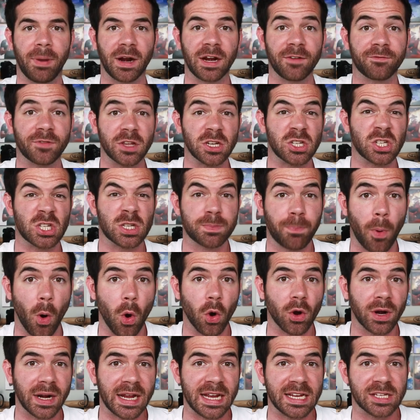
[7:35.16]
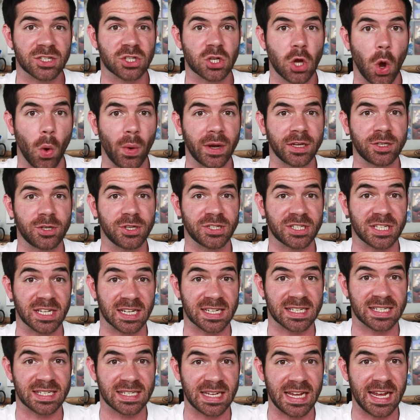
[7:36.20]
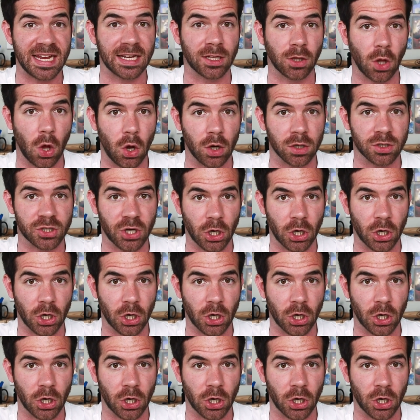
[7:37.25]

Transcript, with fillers: But if the sport is going to succeed long